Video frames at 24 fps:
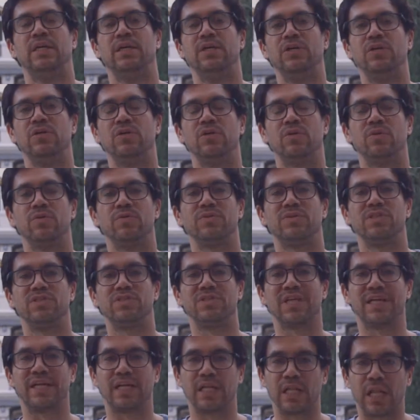the
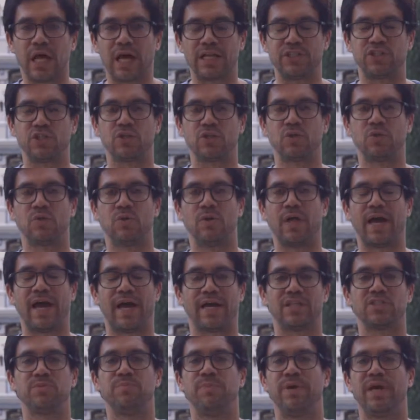psychological
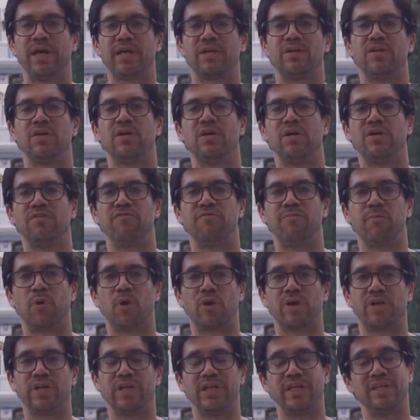aspect of
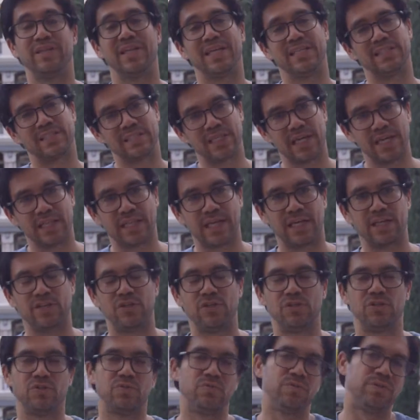marketing. They say they
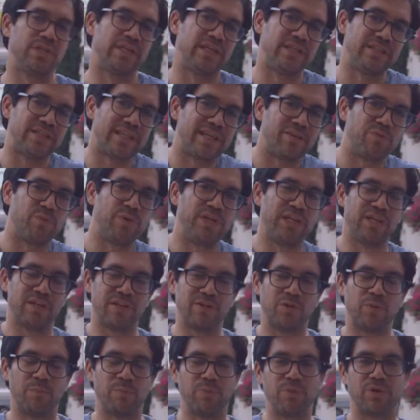do. They read a
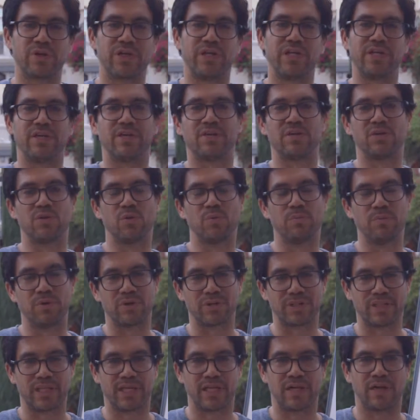little book here, a little book
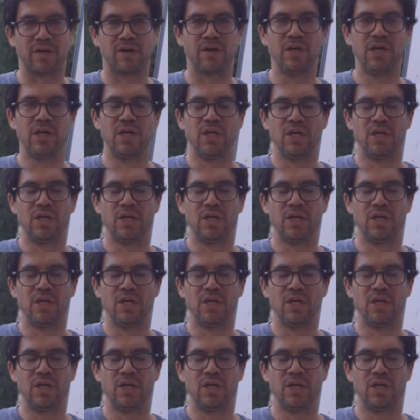there.